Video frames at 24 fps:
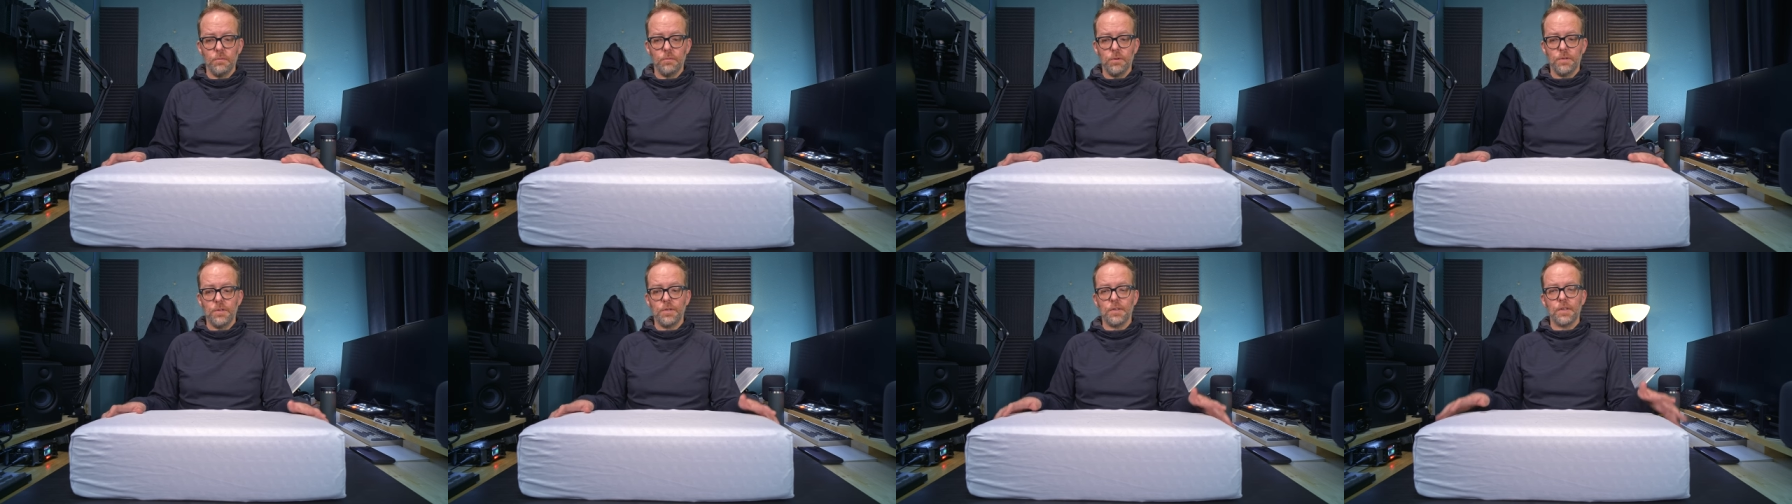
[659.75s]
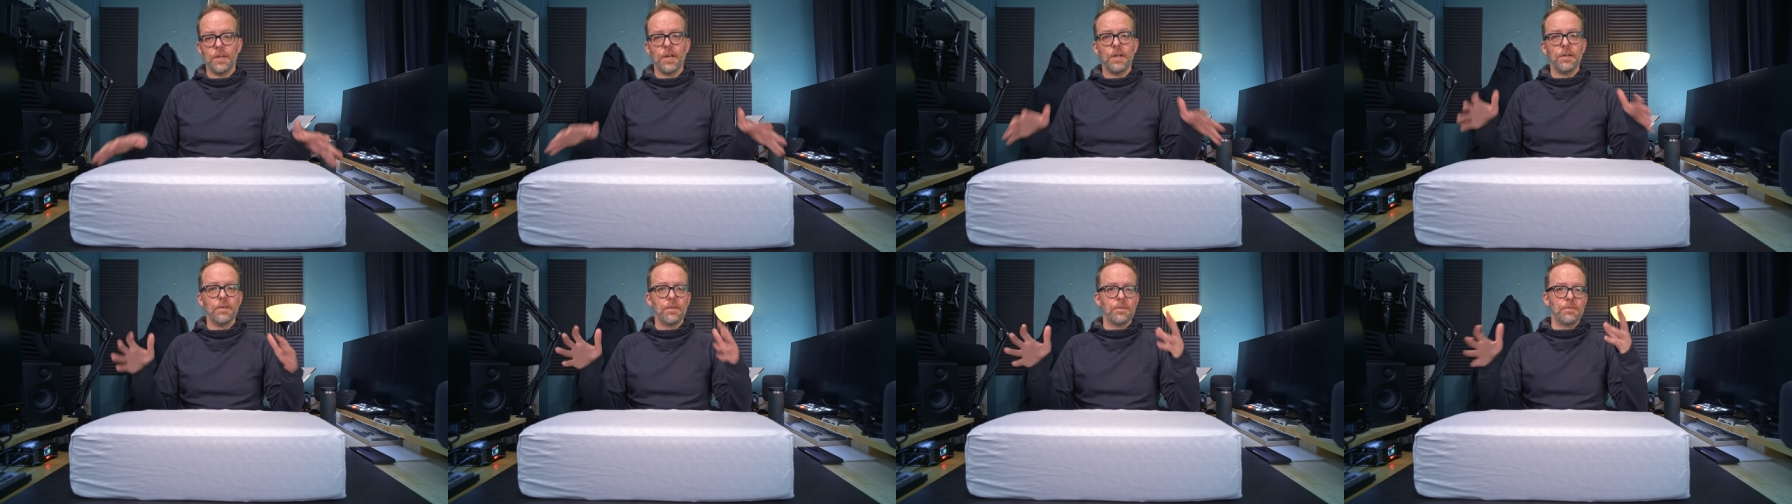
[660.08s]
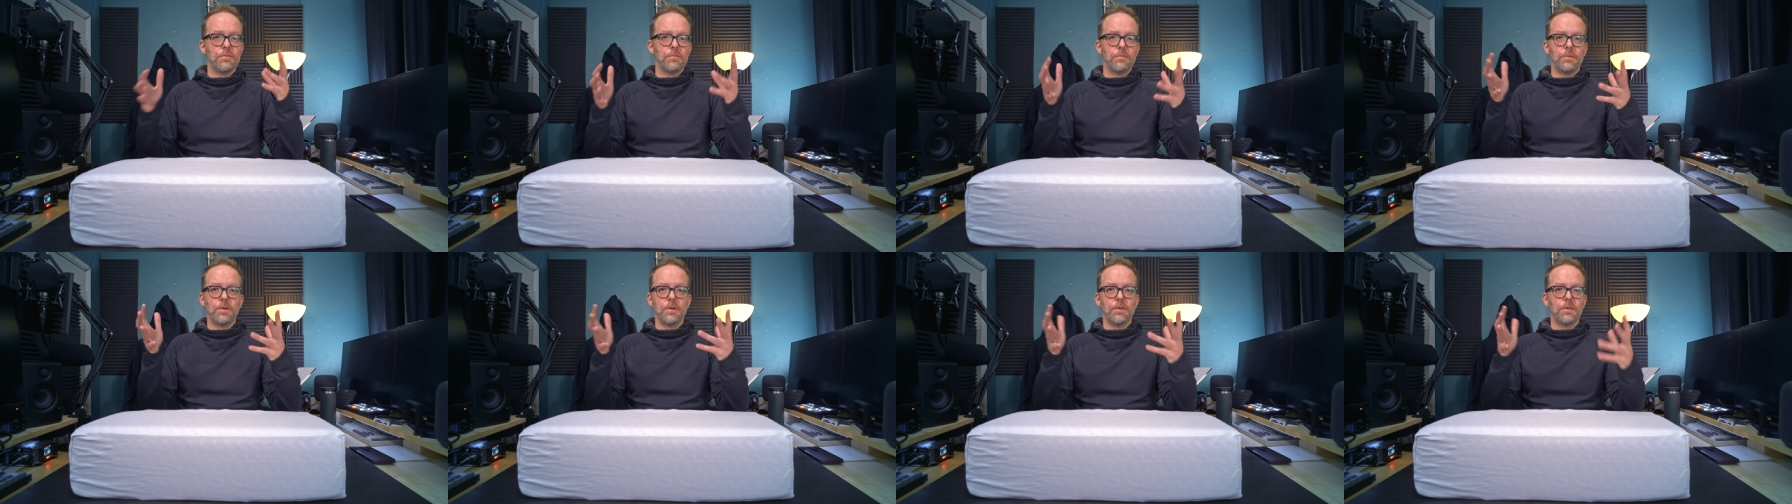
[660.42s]
which is kind of
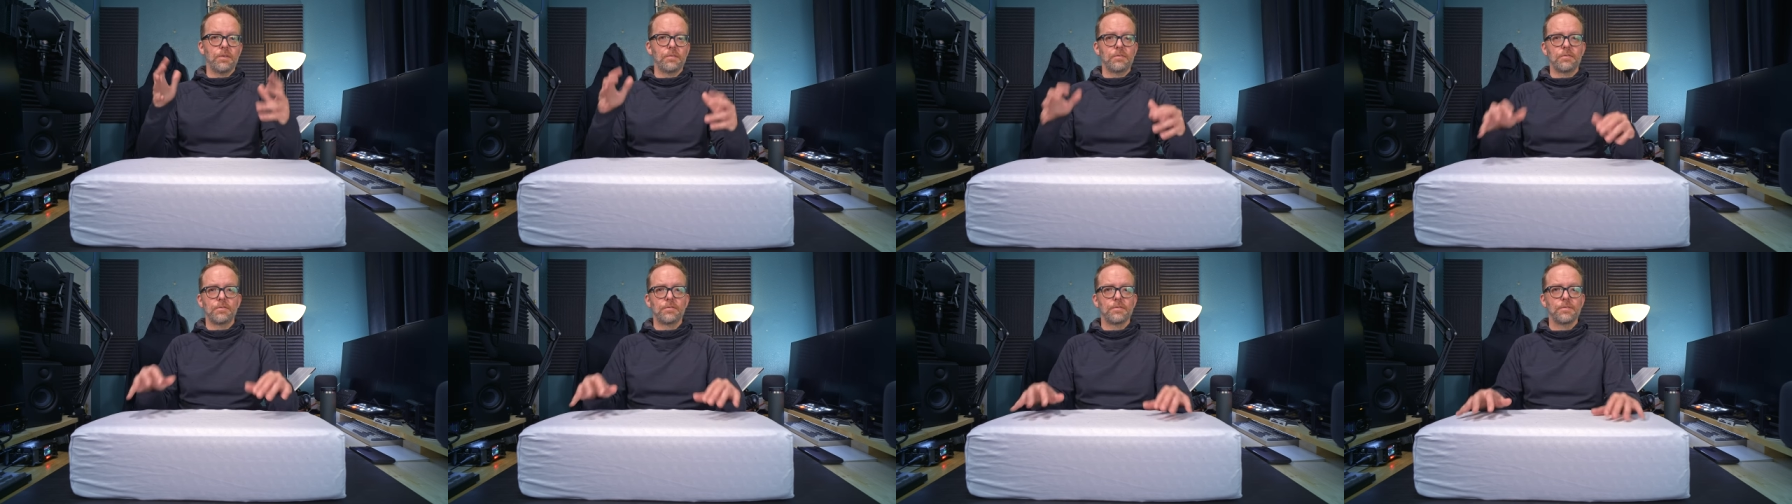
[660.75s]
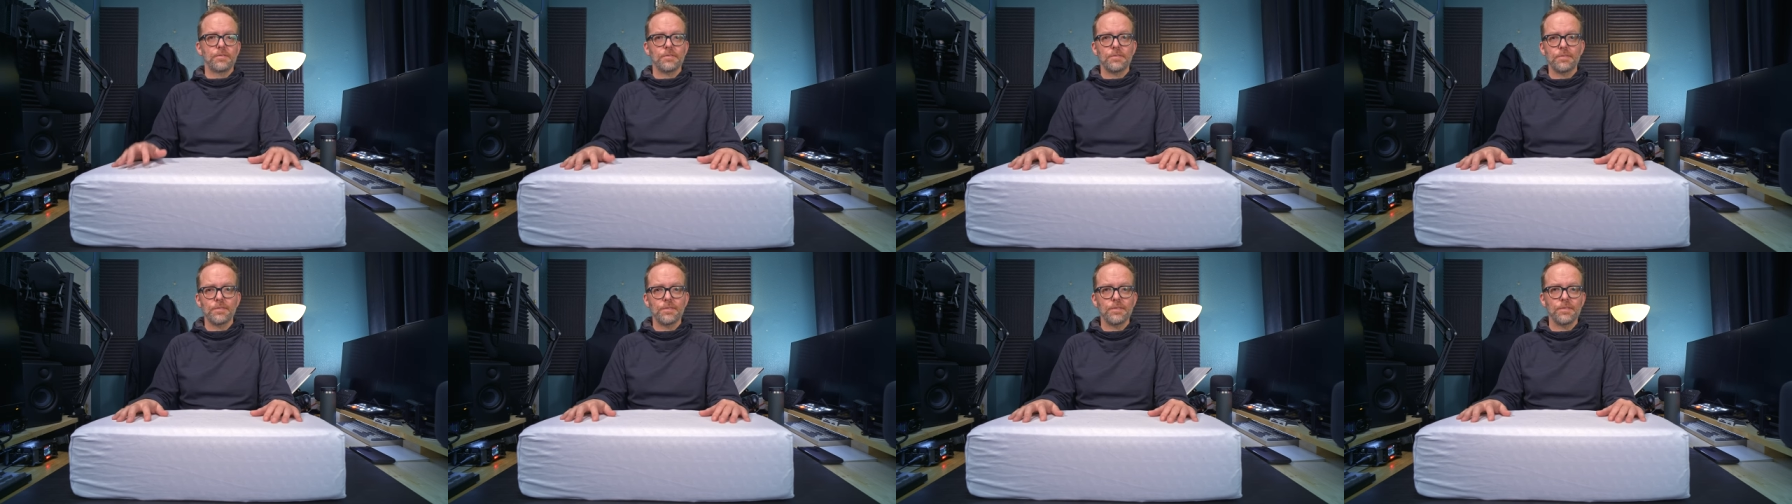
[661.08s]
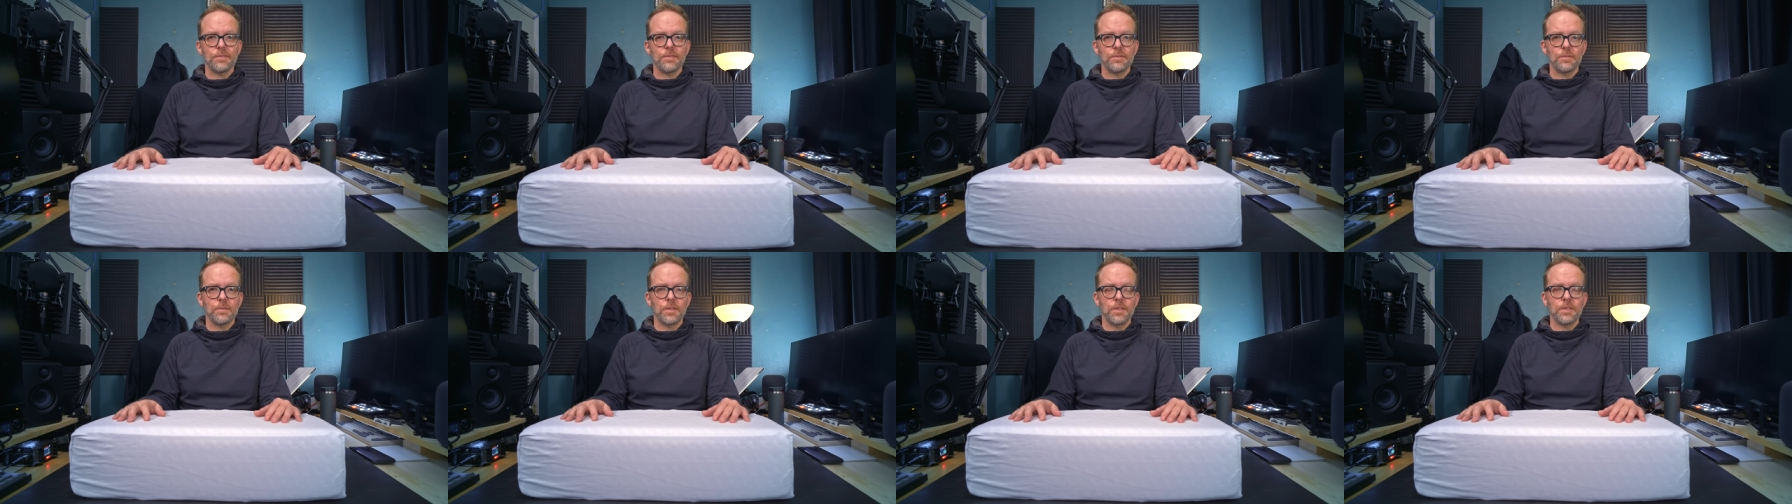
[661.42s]
this weird
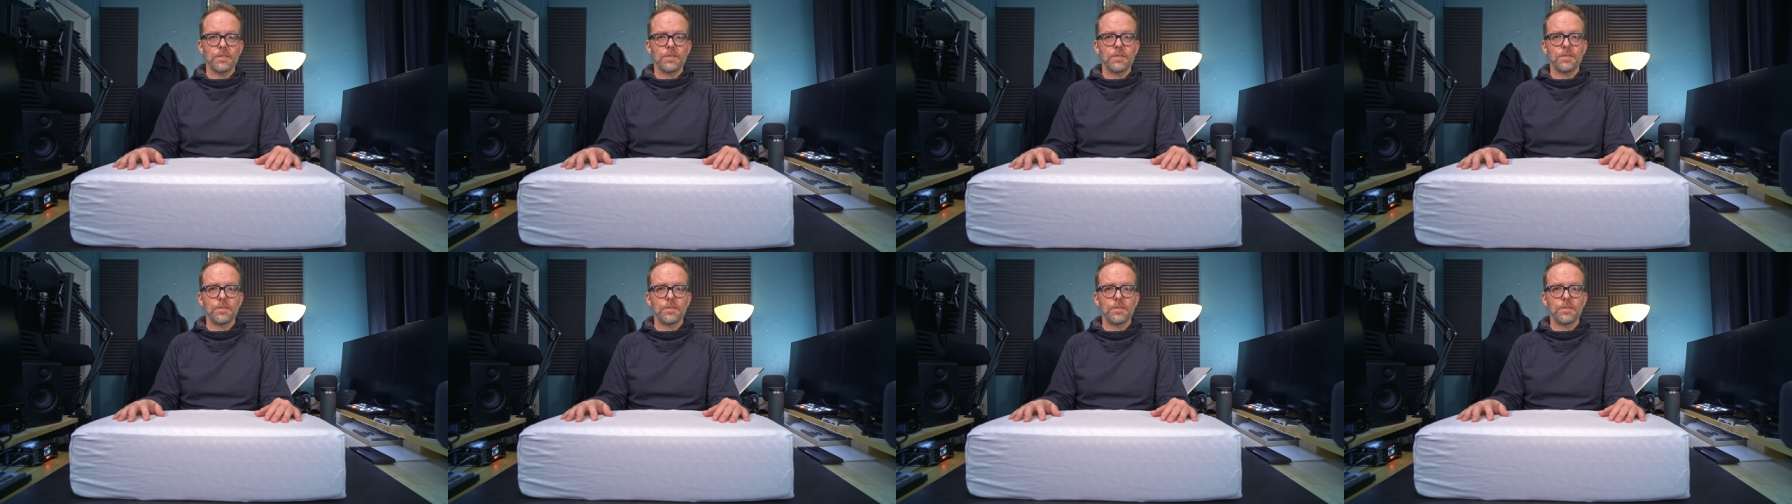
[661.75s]
weird